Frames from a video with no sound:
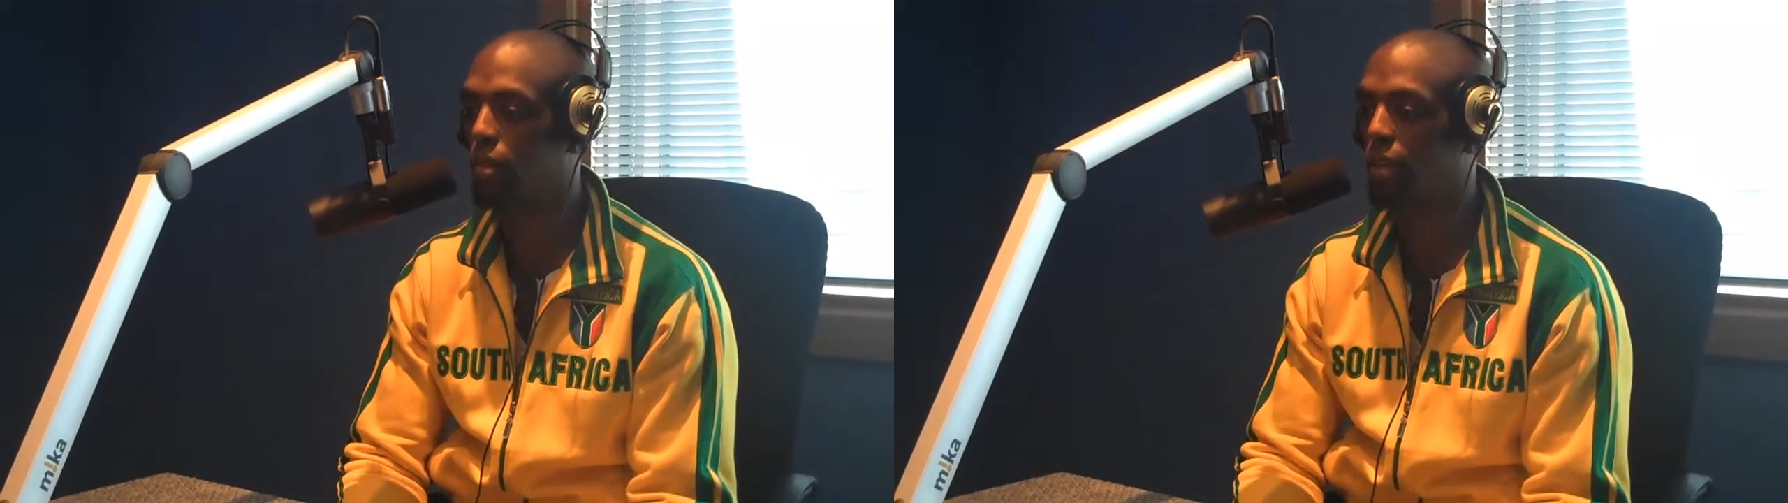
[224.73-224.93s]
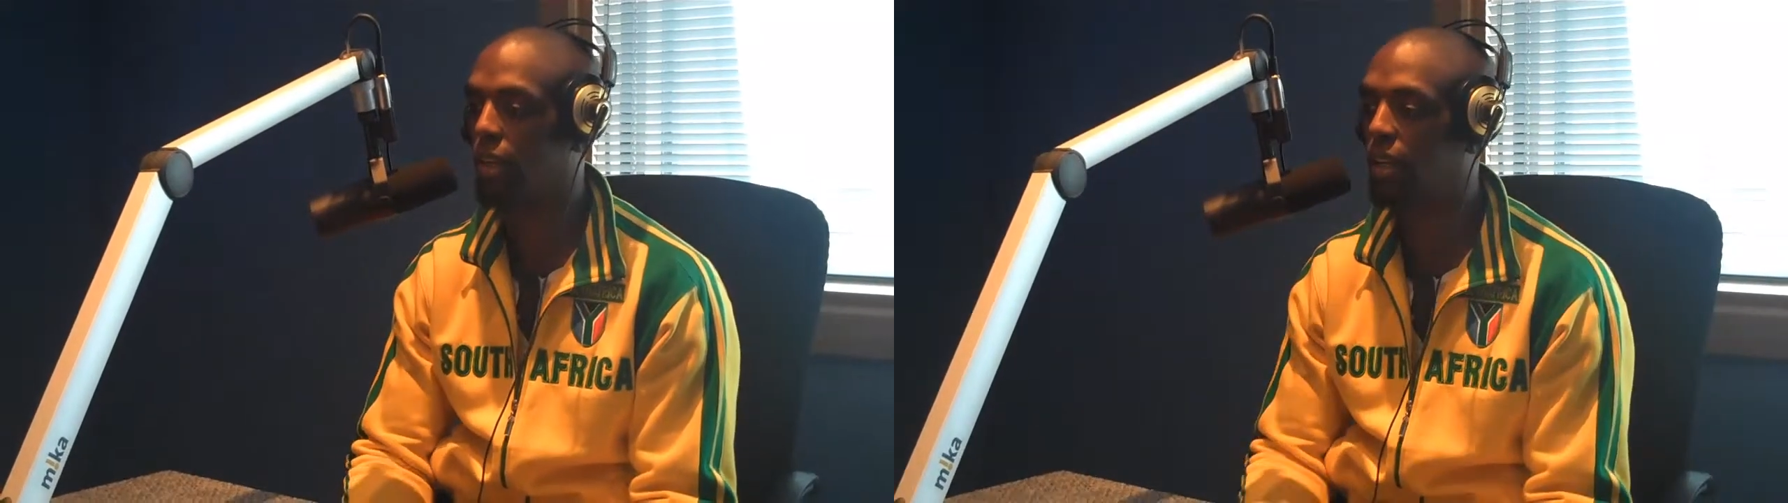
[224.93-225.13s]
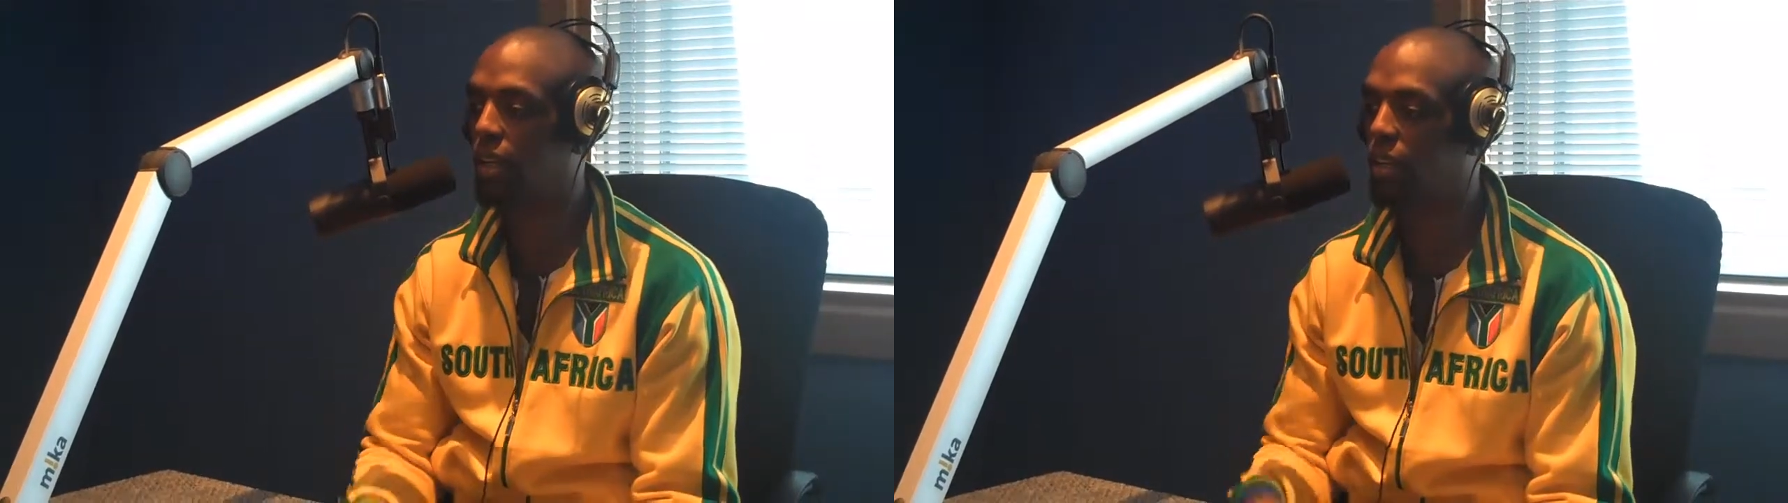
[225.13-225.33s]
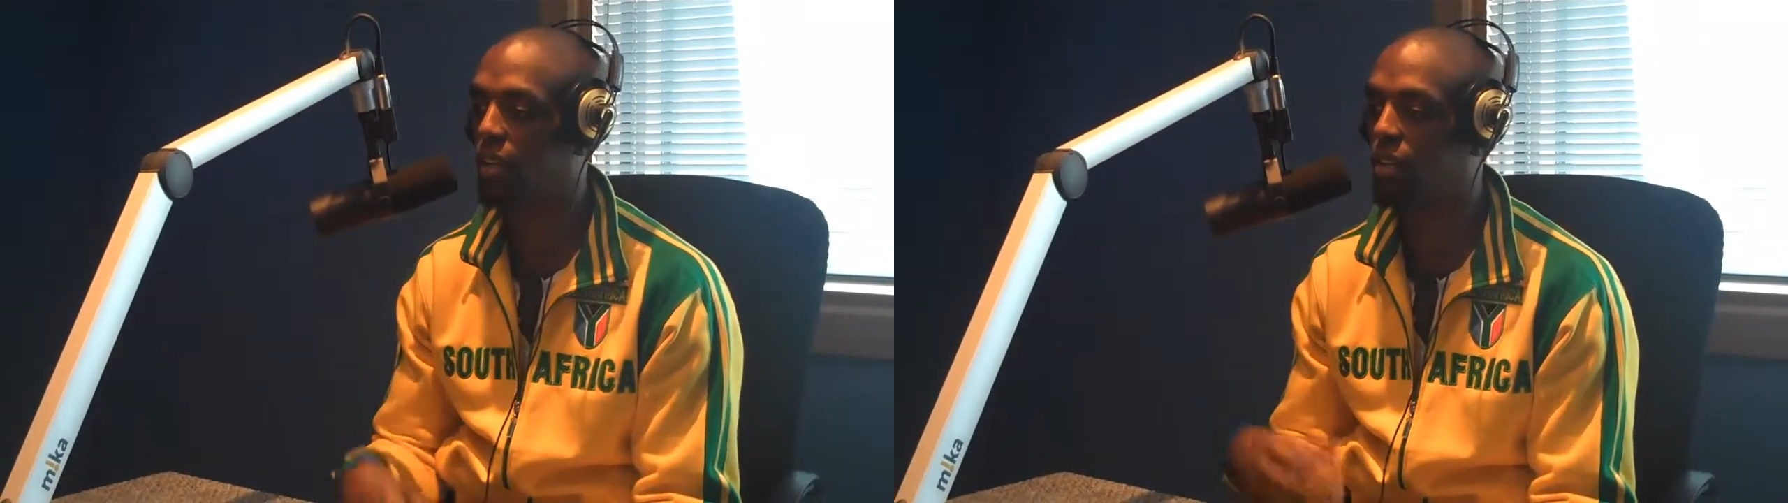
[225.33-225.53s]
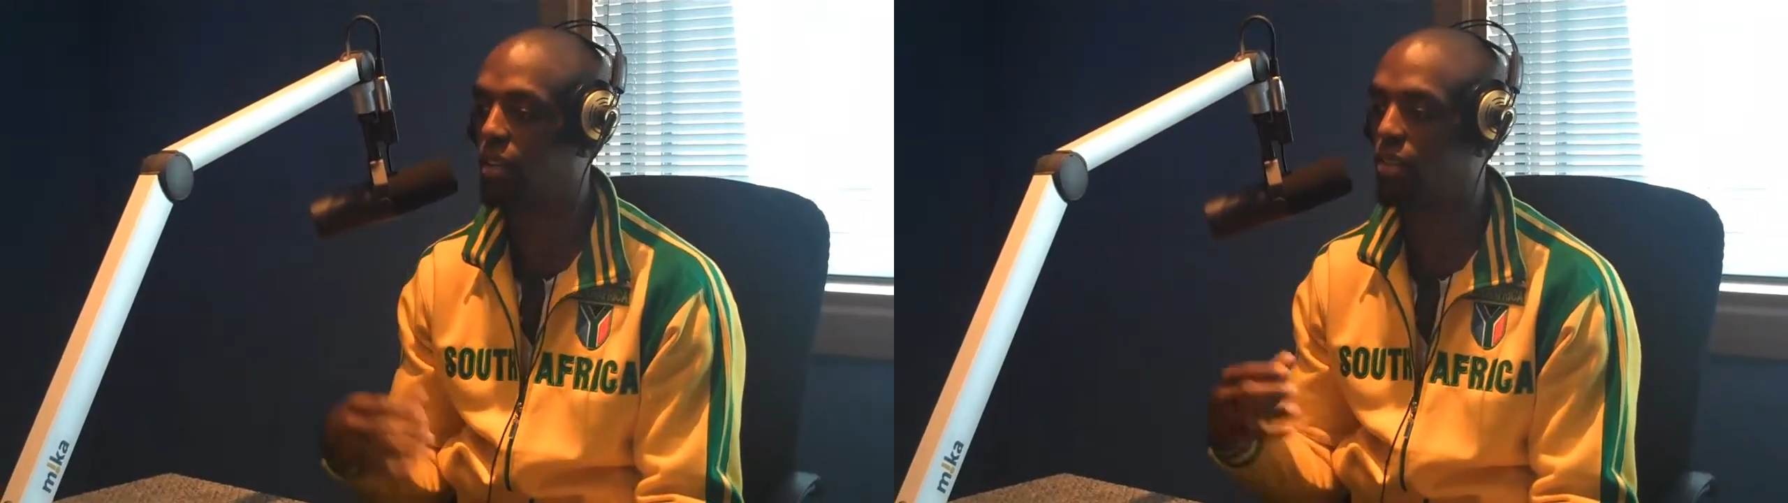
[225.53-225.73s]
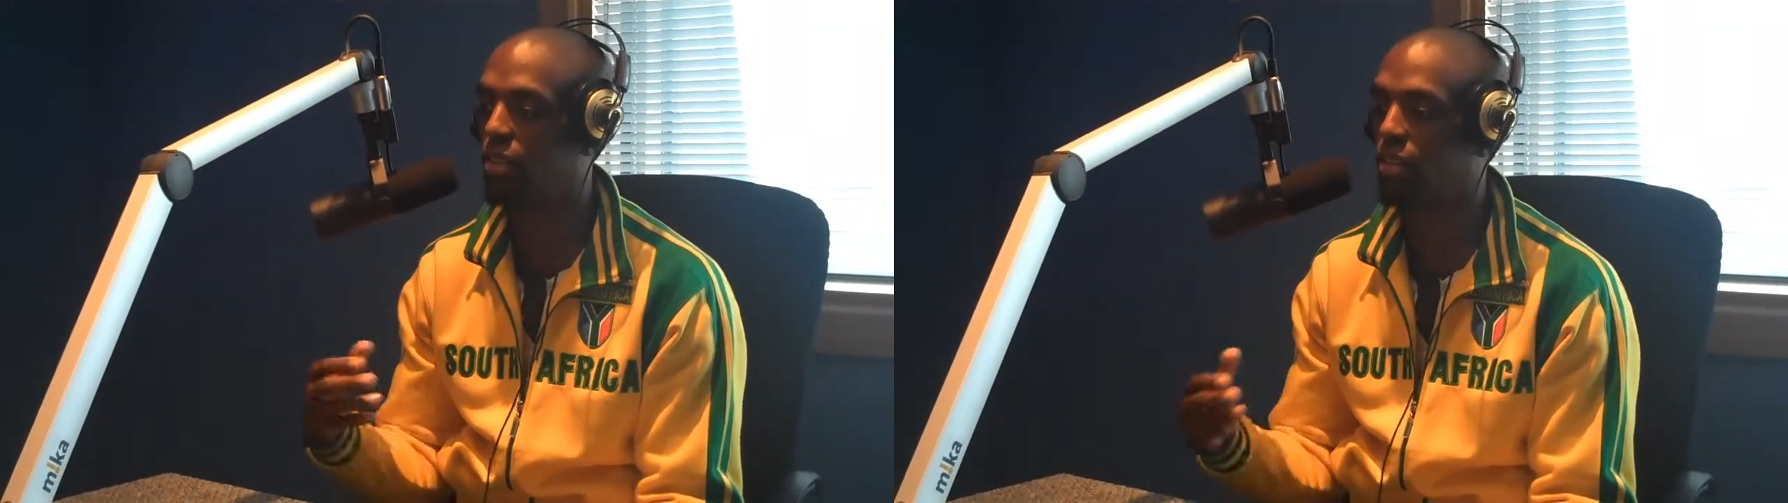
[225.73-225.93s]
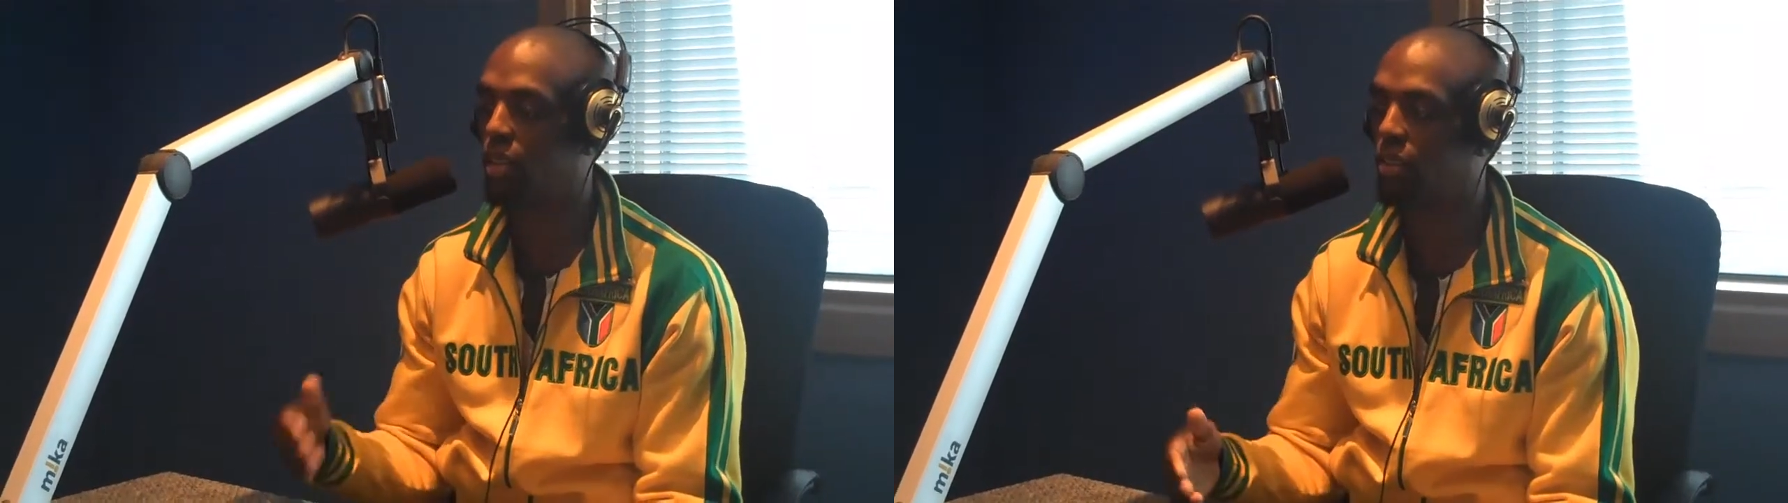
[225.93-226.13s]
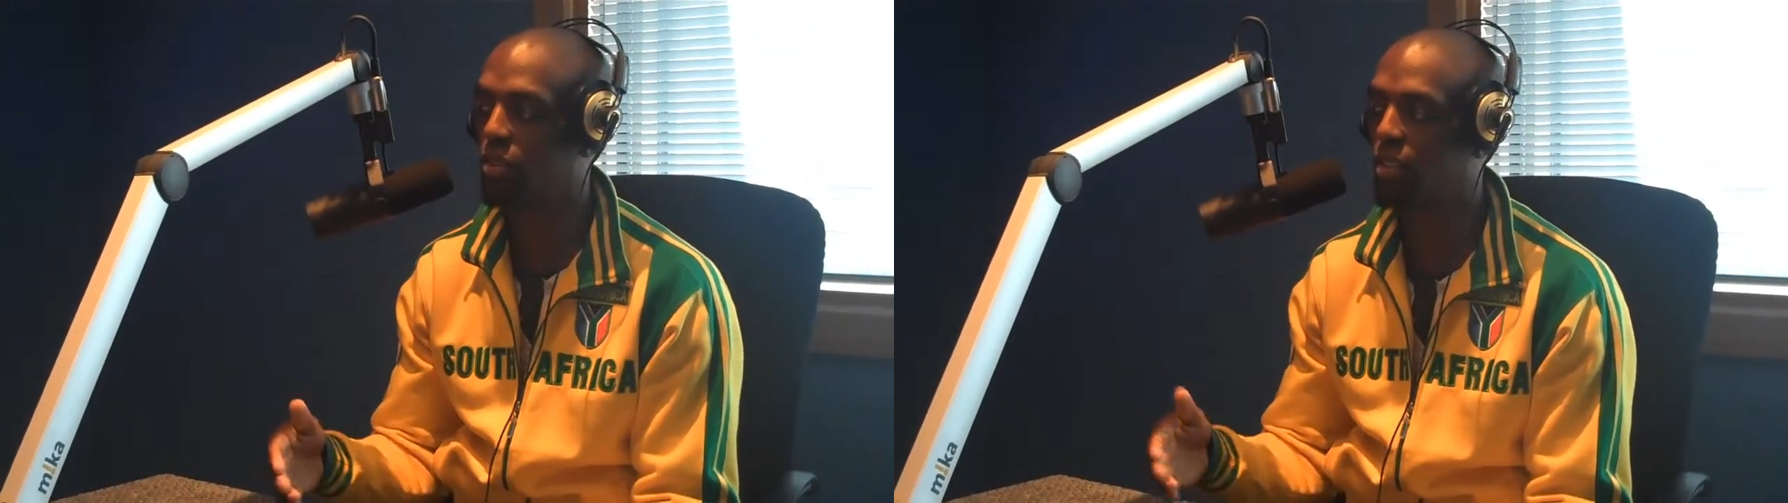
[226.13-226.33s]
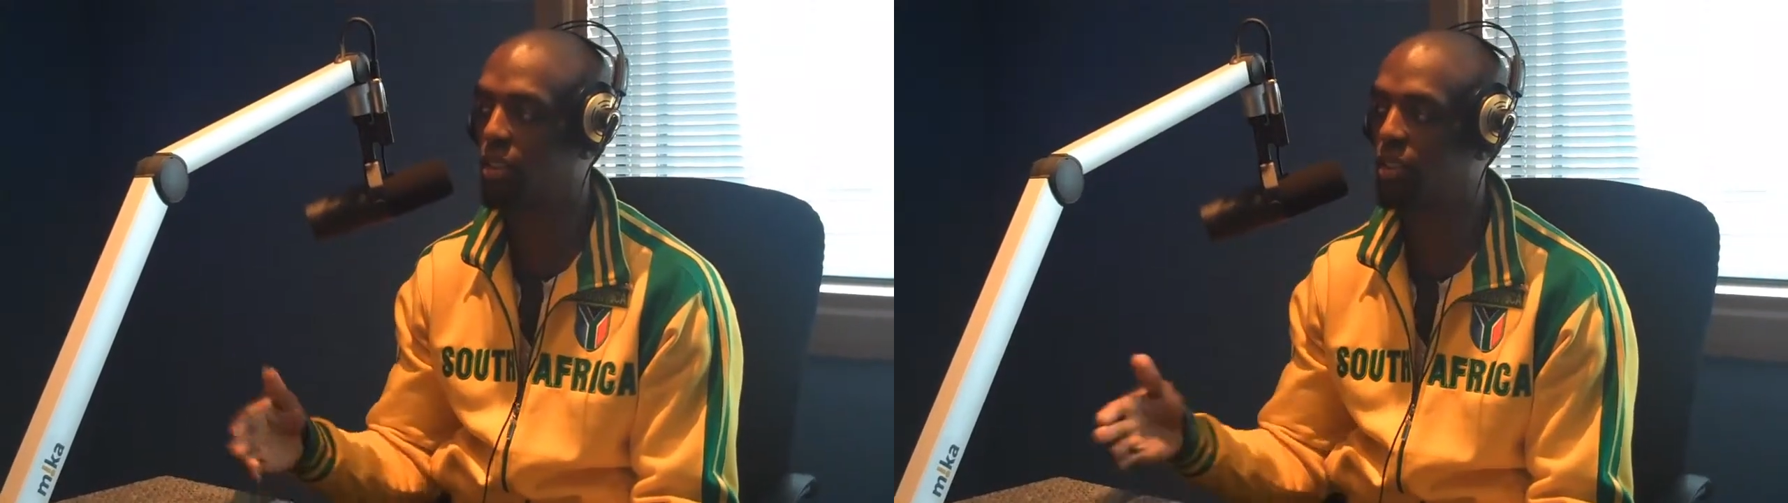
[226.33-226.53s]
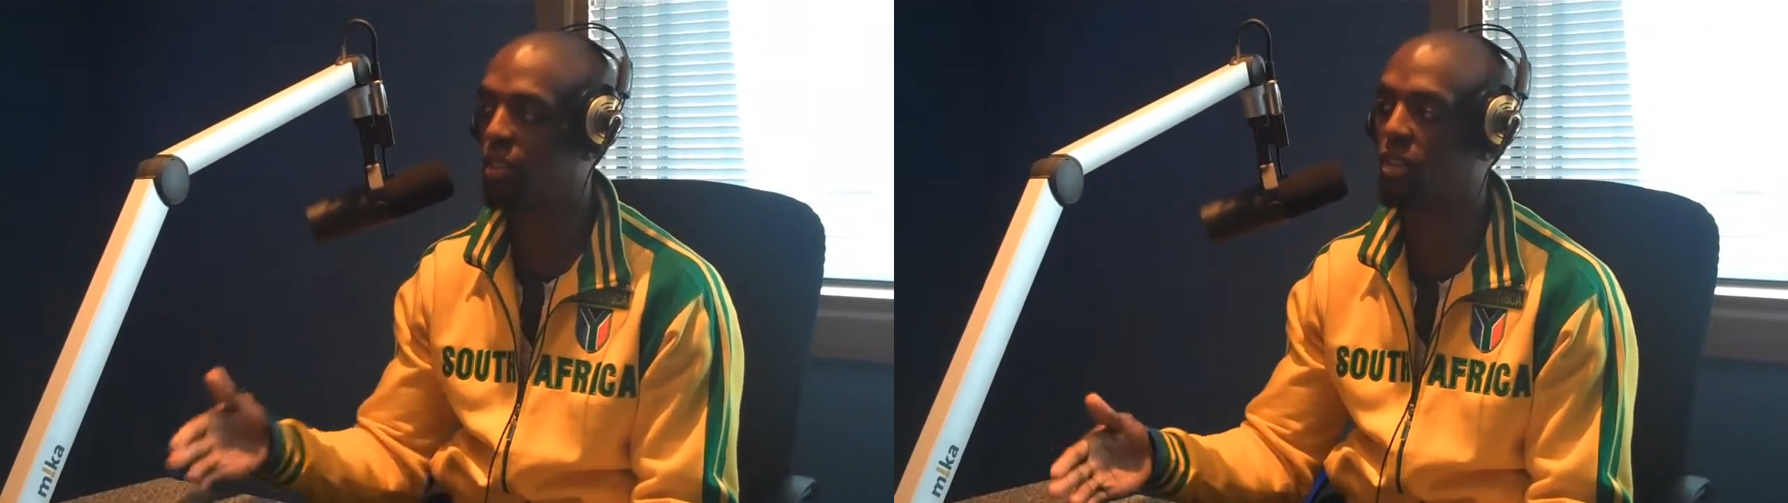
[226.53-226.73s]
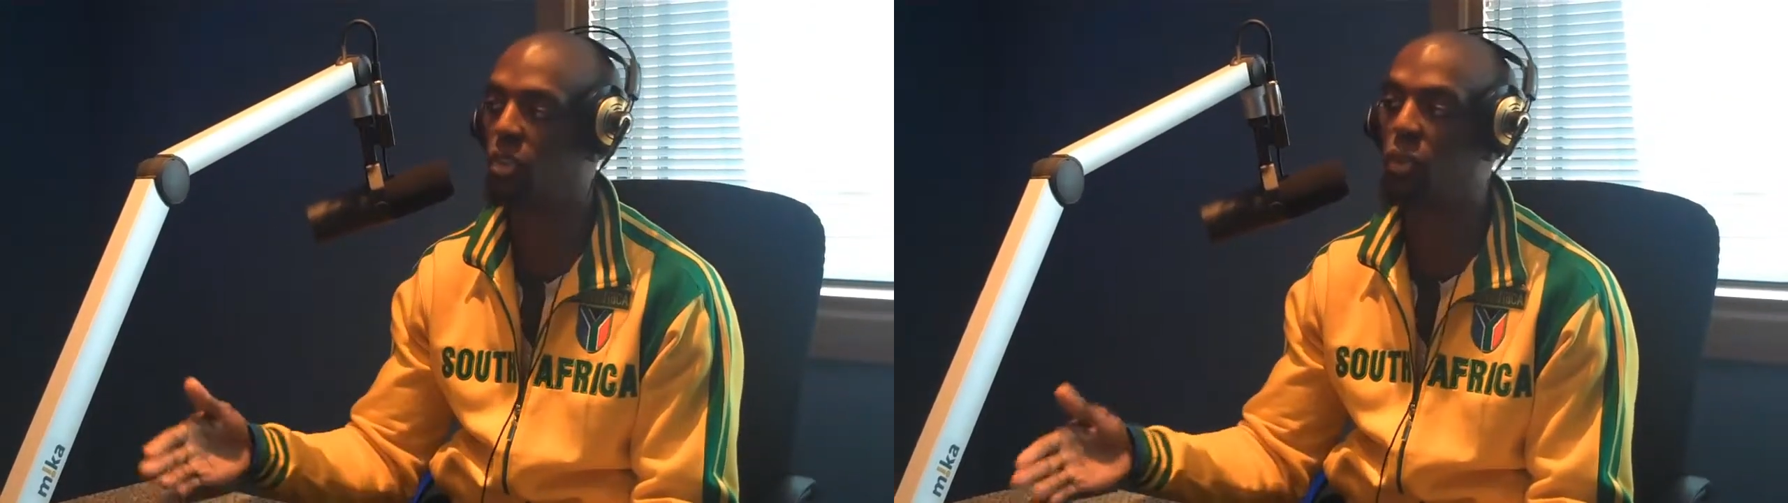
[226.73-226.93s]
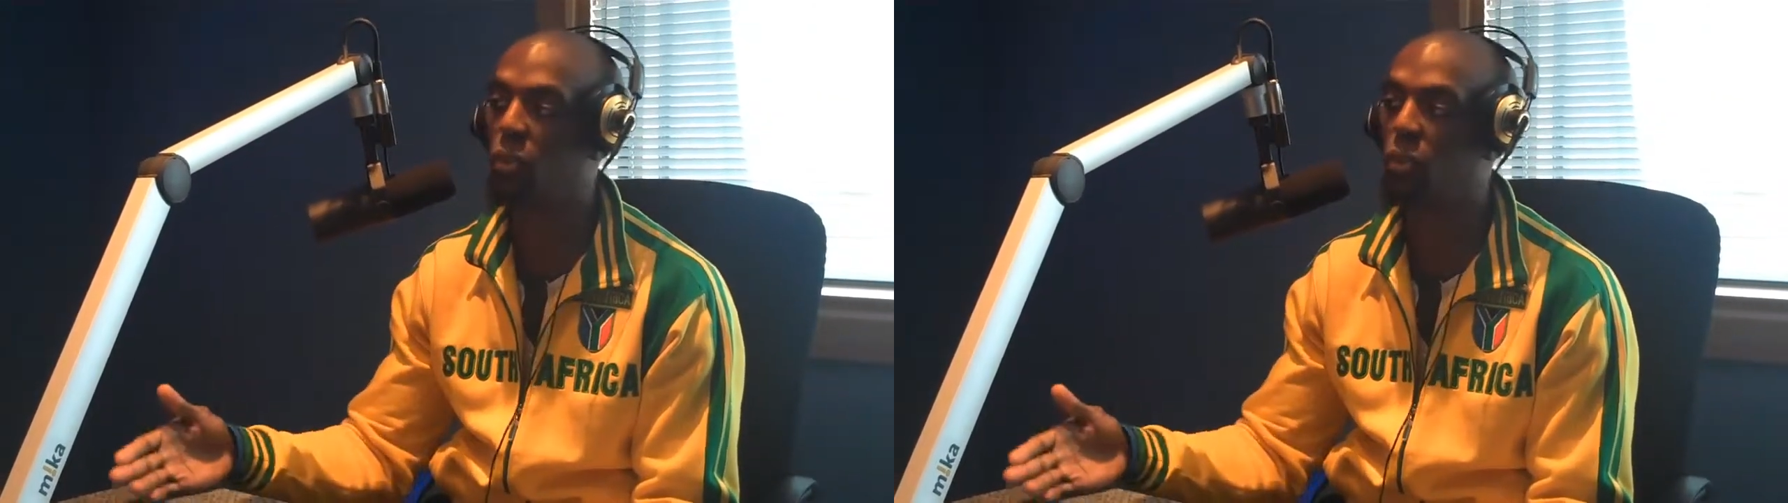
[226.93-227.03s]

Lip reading: taking the skill sets and the